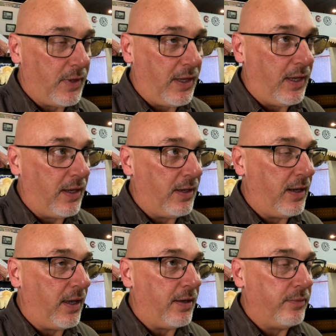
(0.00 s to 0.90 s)
and
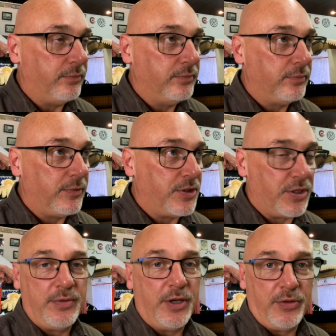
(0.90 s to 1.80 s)

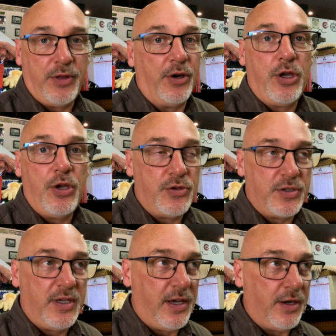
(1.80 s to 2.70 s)
they're
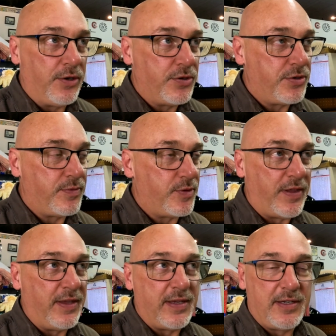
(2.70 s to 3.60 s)
used gears, so I
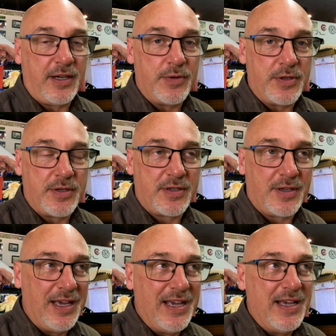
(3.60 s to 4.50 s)
think they said it was
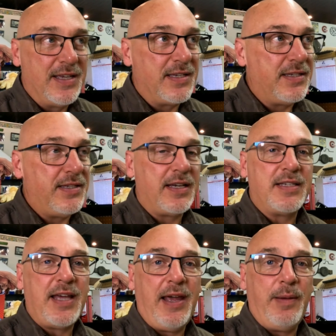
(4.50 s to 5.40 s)
6
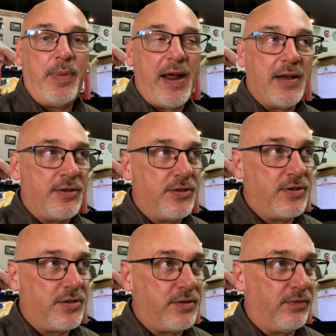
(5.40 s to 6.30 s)
to 8
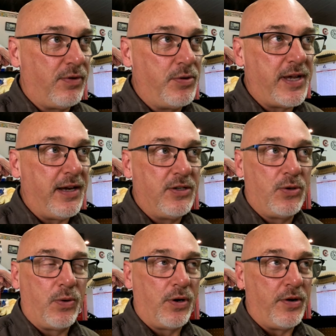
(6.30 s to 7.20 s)
pounds of rotating
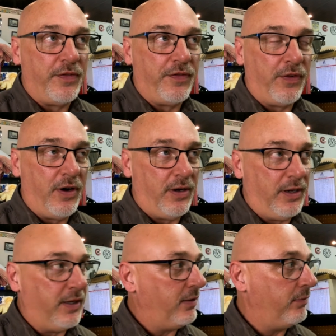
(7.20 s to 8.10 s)
torque on the front, and
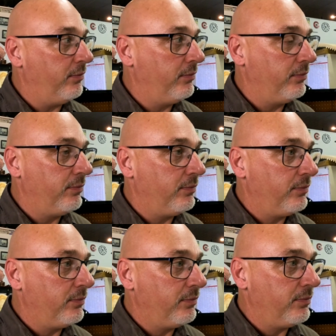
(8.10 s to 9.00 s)
then
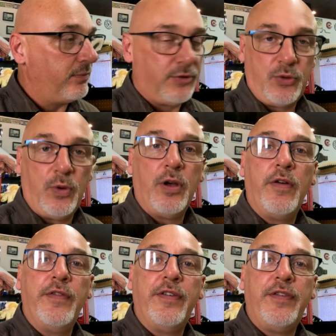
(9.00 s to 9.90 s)

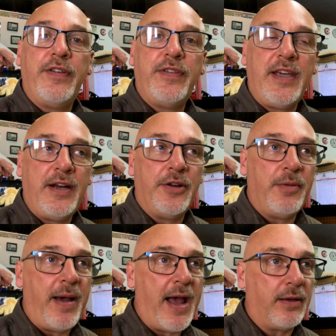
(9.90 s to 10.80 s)
12 to 15 on the
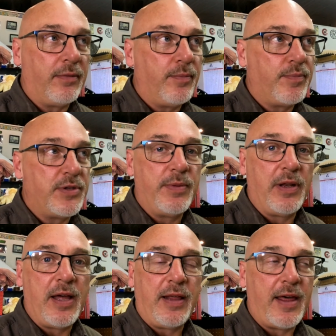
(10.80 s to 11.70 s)
back,
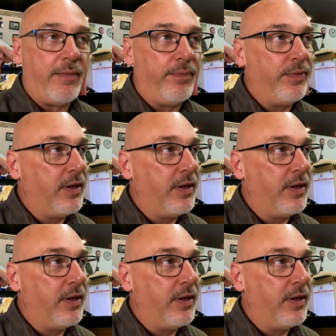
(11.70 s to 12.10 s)
something like that.